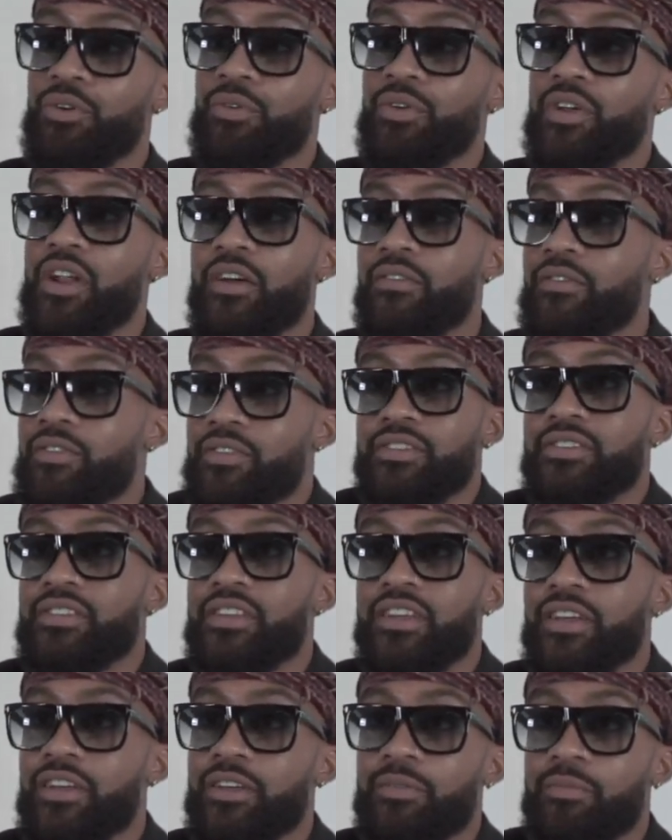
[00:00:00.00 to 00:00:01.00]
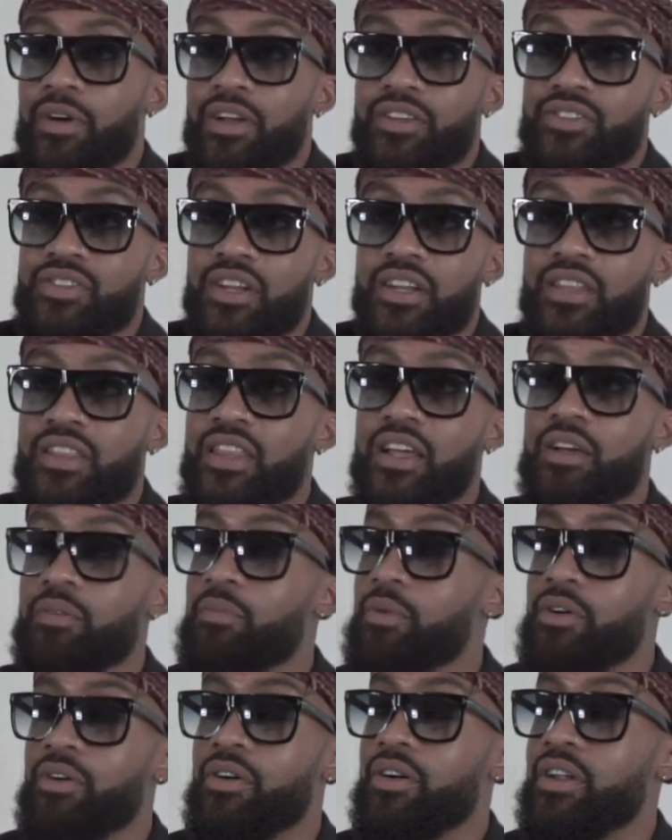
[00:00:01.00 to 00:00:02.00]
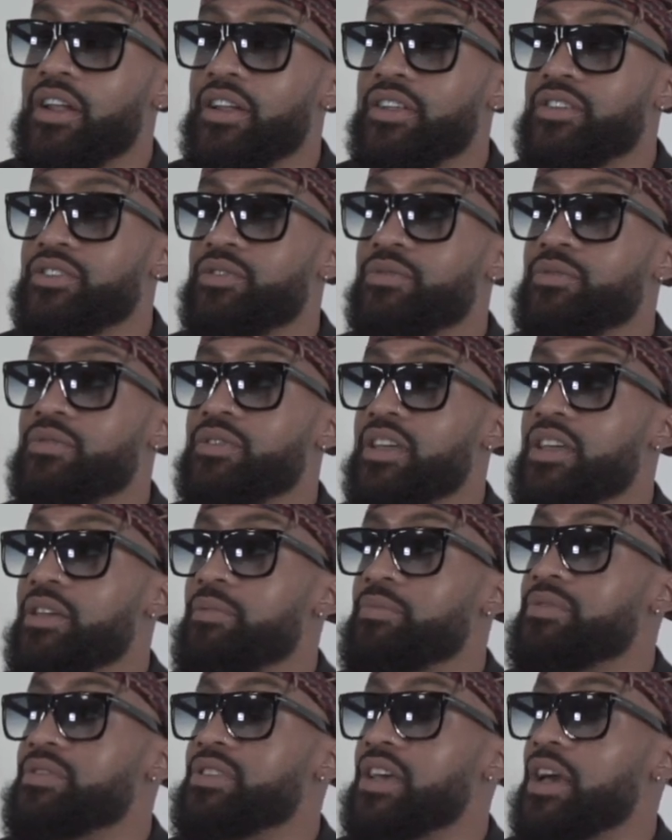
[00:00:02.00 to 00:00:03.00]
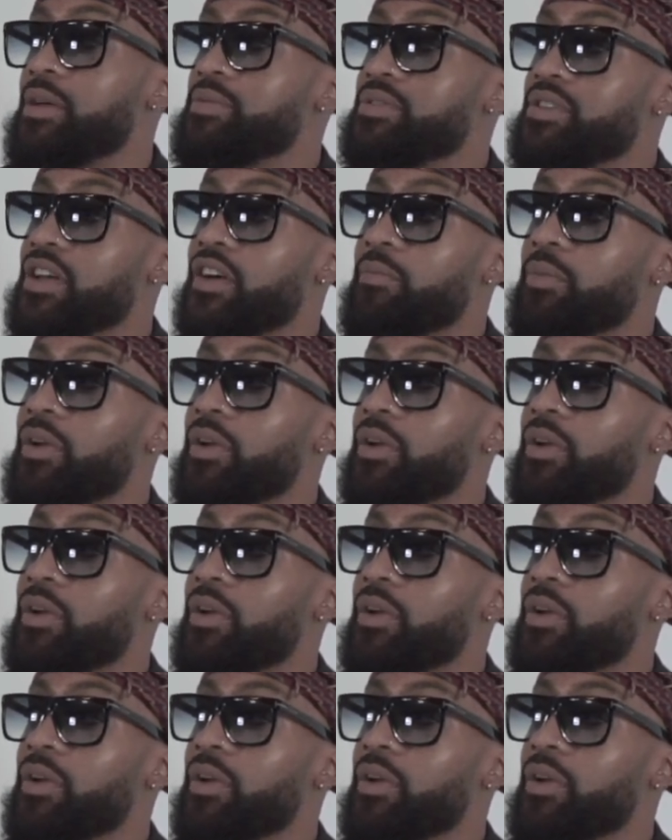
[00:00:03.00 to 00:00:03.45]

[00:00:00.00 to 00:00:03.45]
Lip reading: whatever. I ain't anybody trying to think about all that. It's too deep type stuff.